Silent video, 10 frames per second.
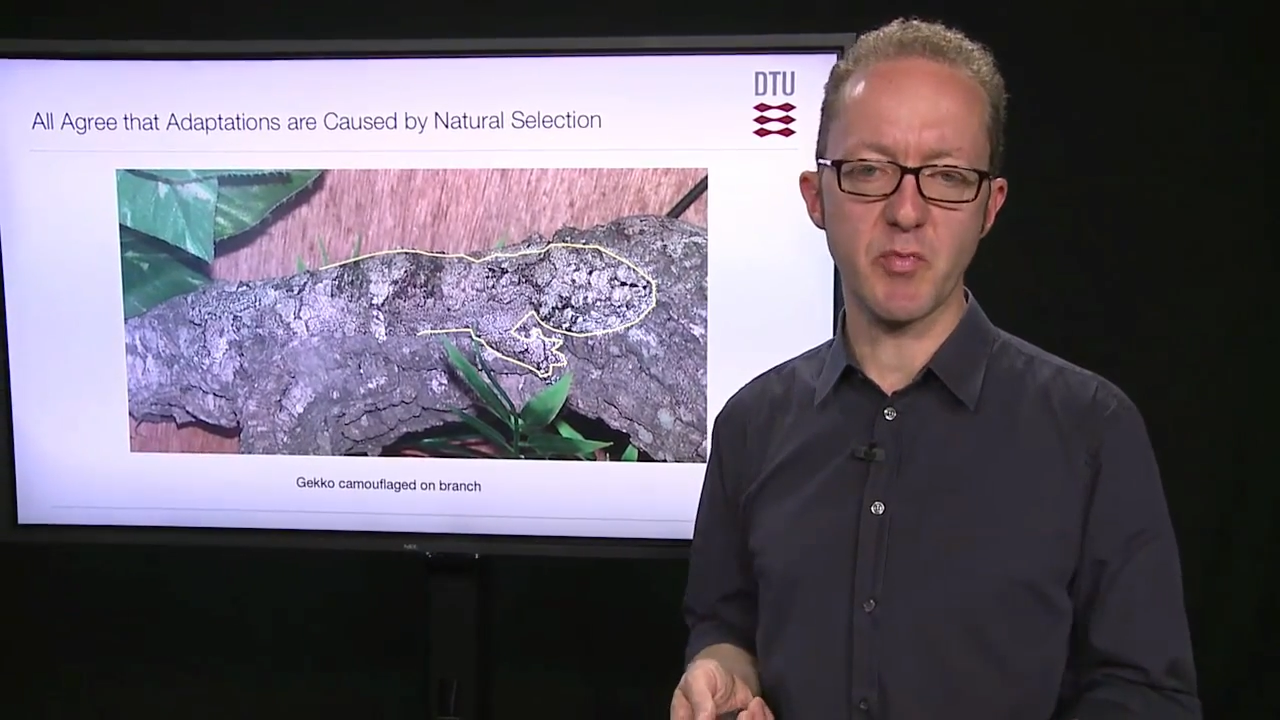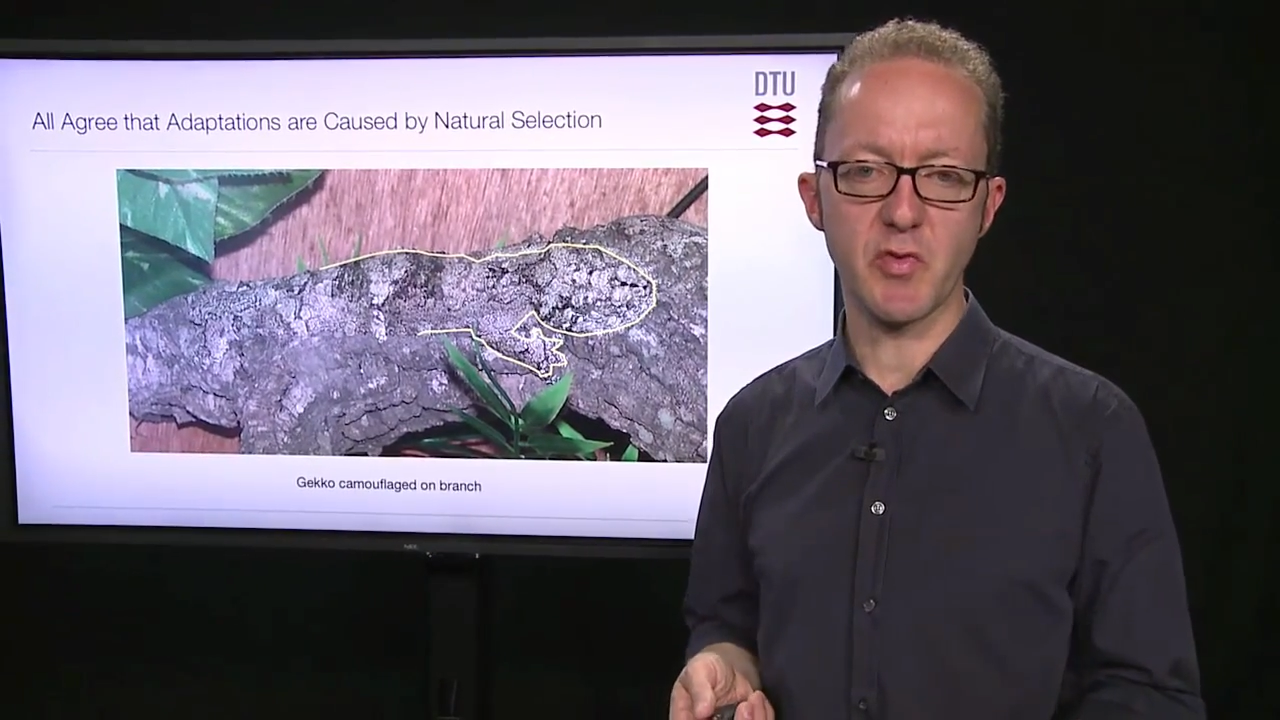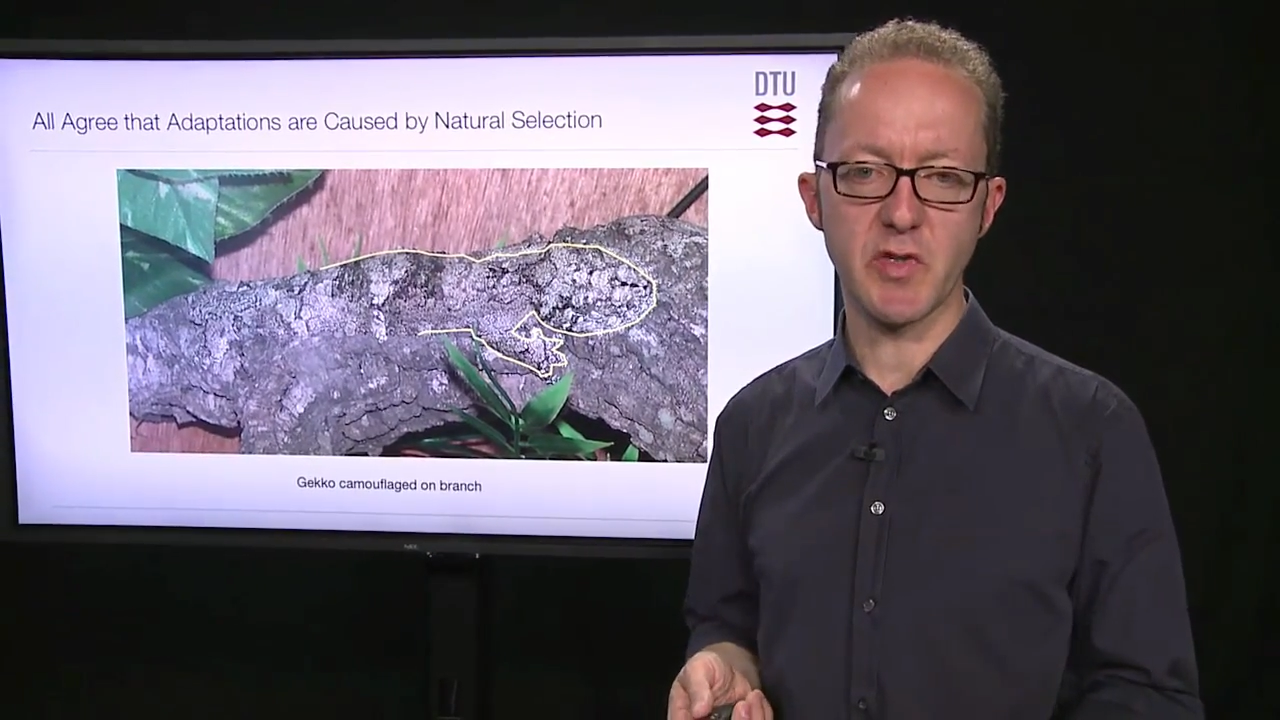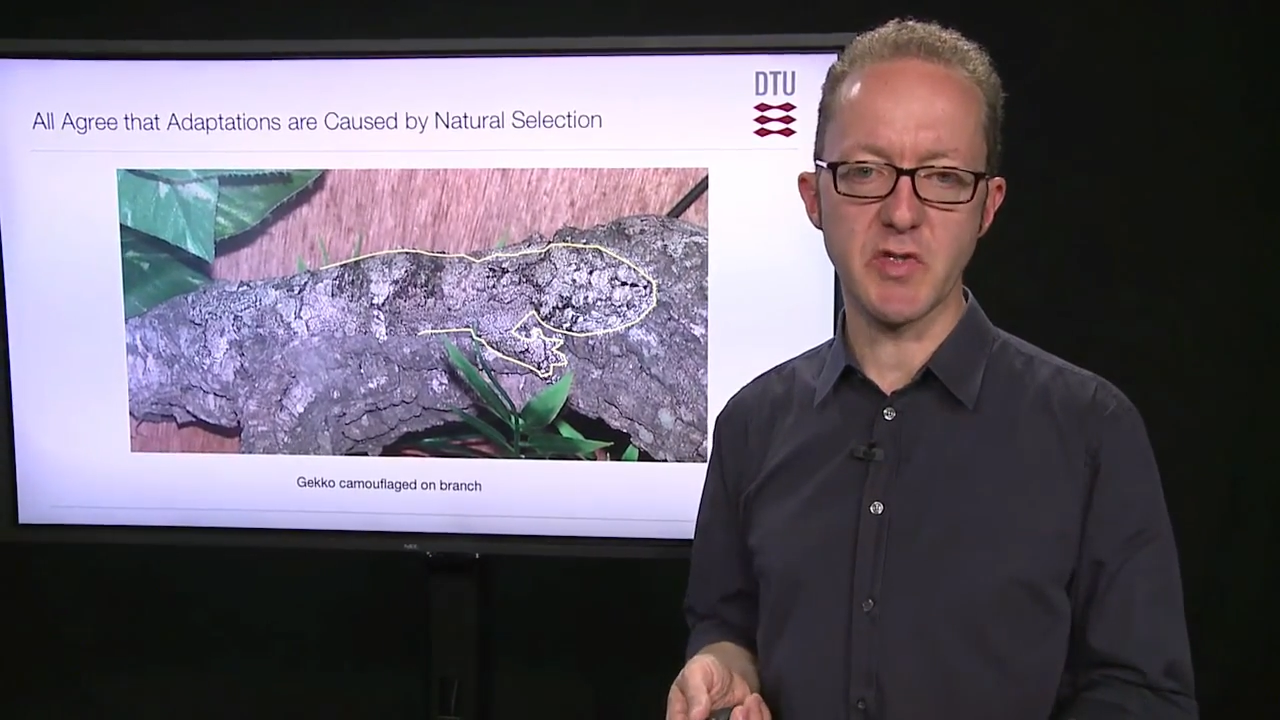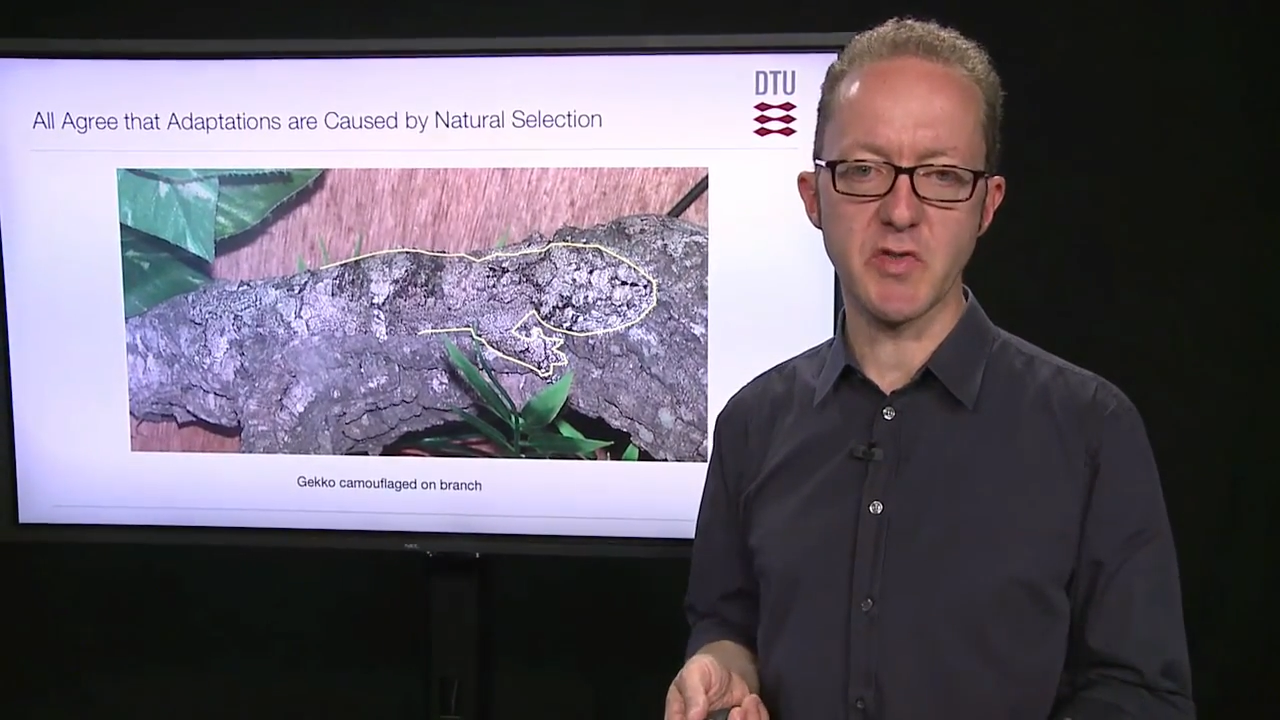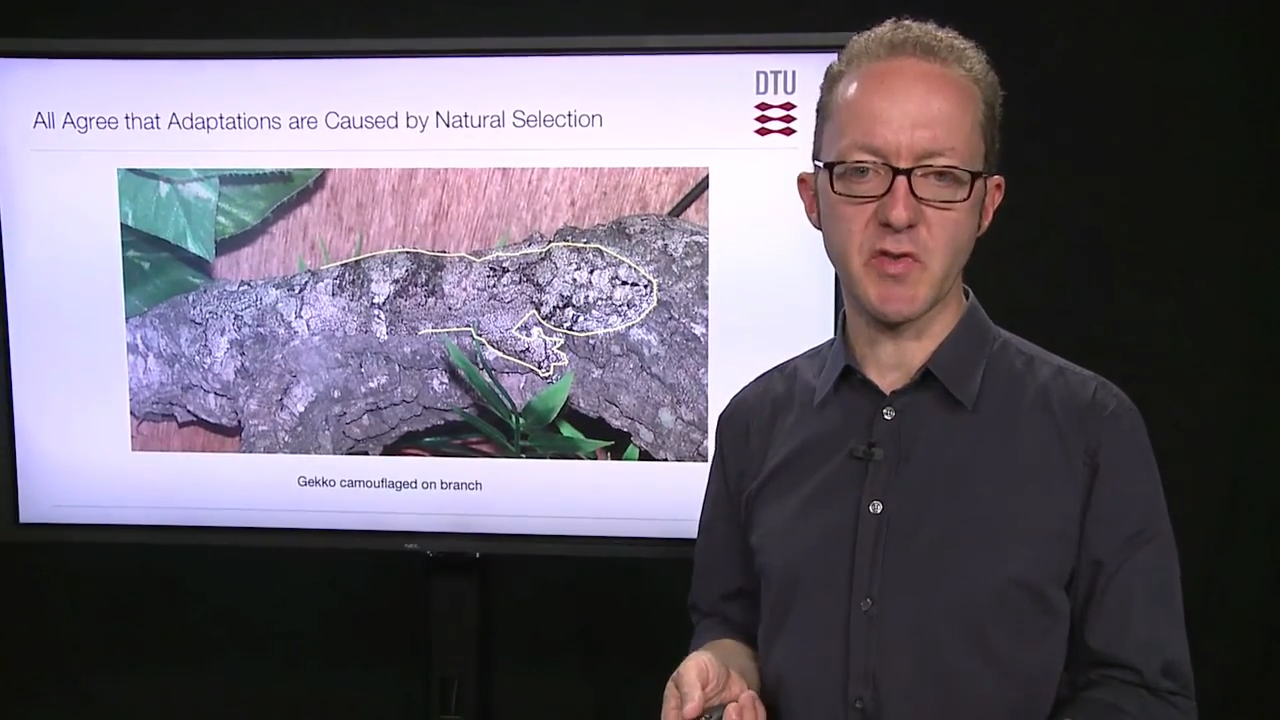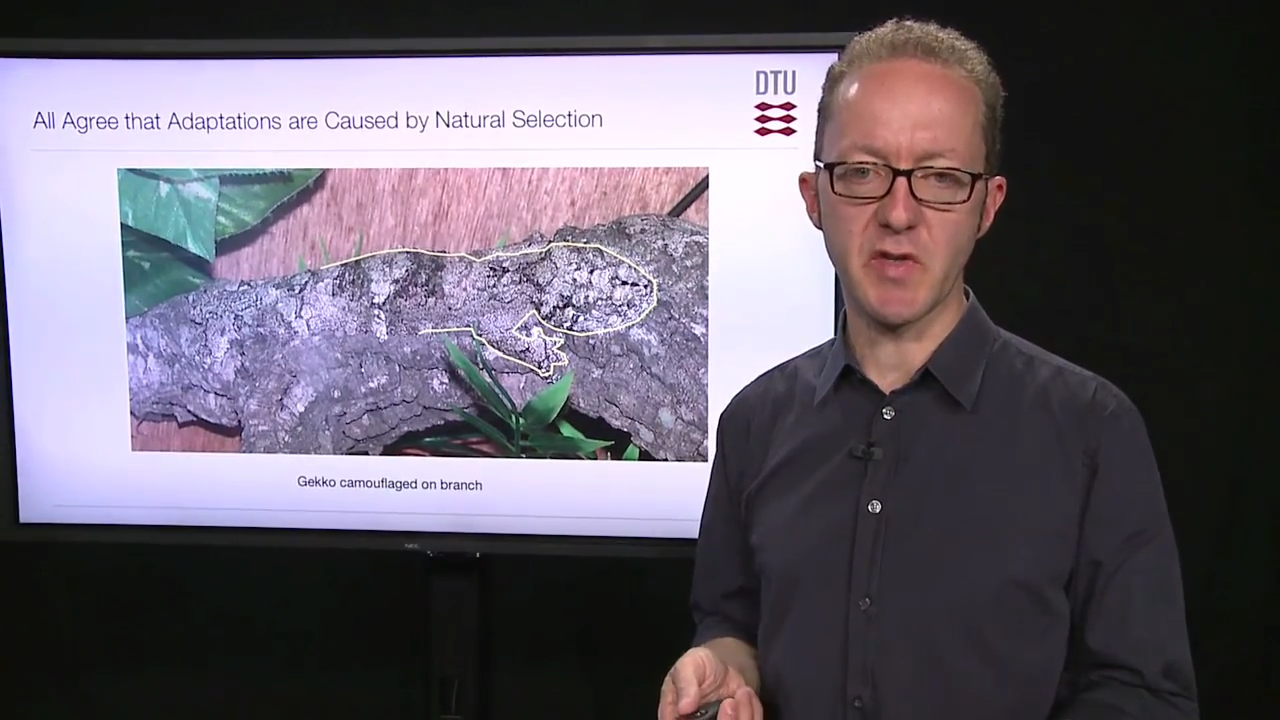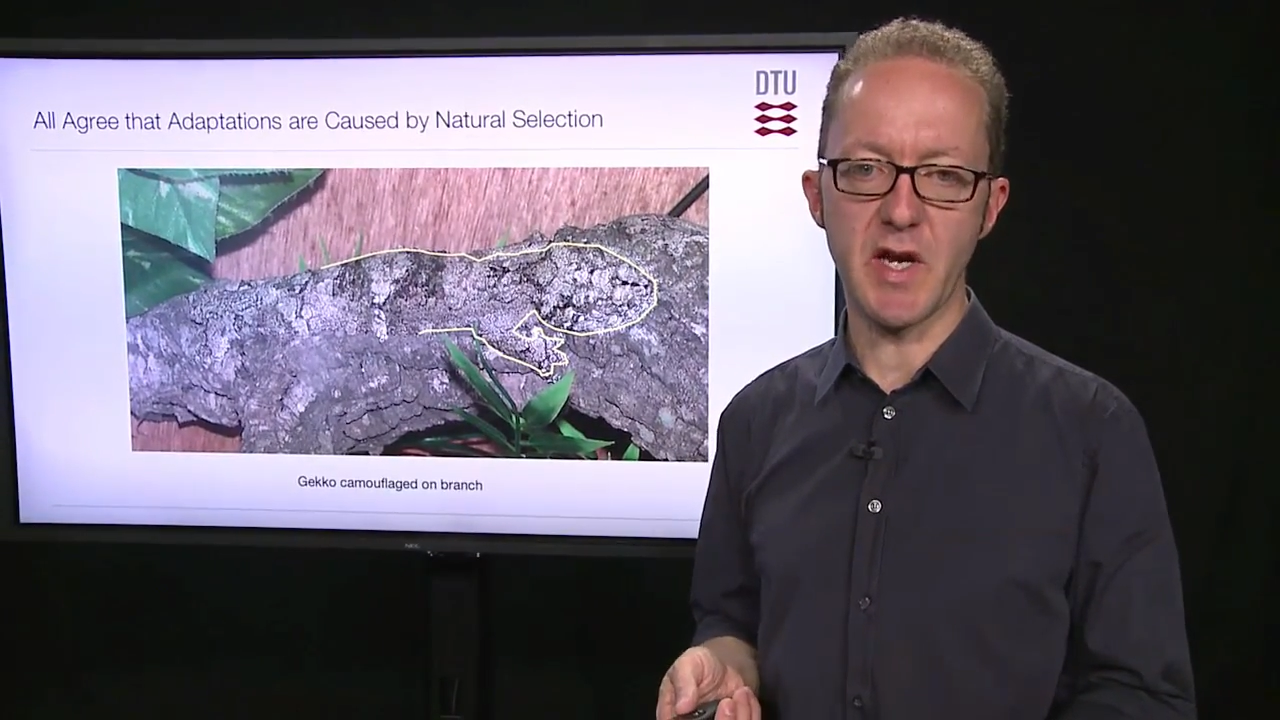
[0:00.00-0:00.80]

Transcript: mutations